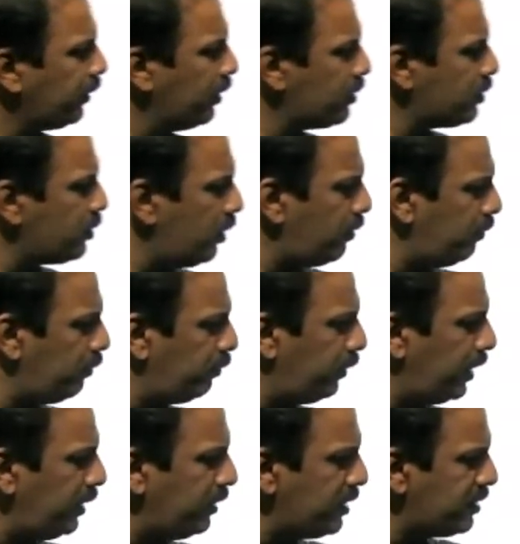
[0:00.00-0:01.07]
So
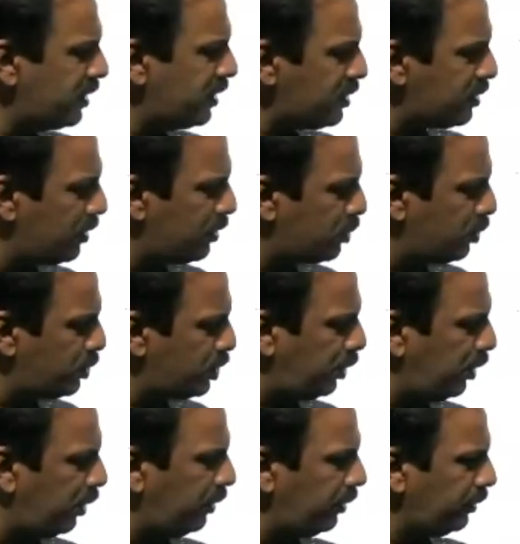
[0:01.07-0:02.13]
when this is switched
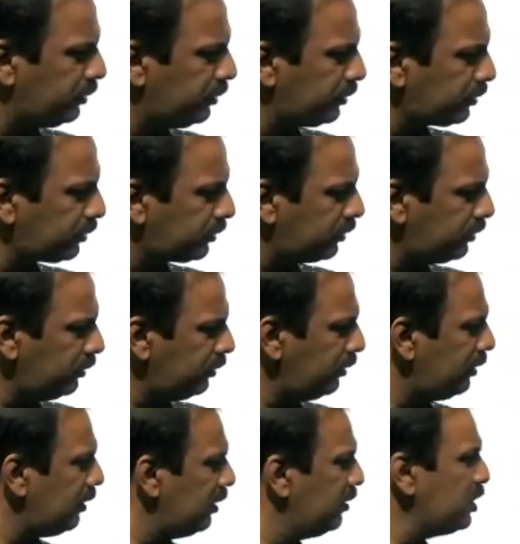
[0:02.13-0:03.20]
on,
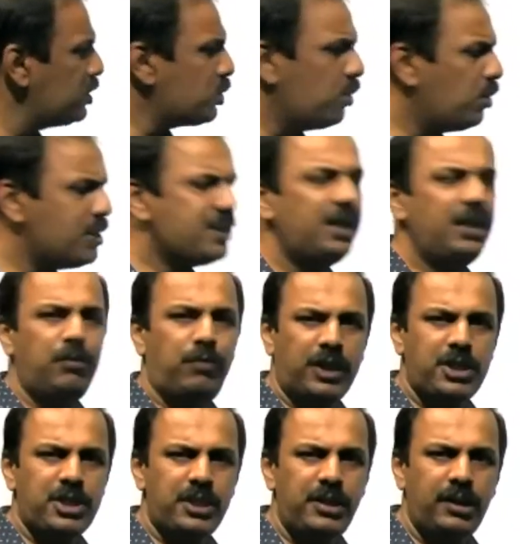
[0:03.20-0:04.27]
this shows a
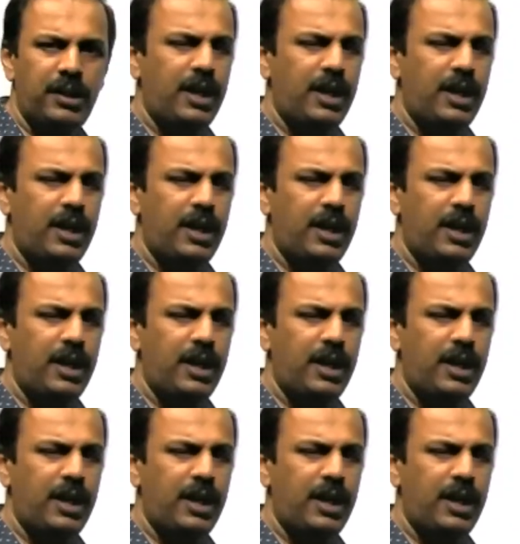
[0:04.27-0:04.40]
deflection.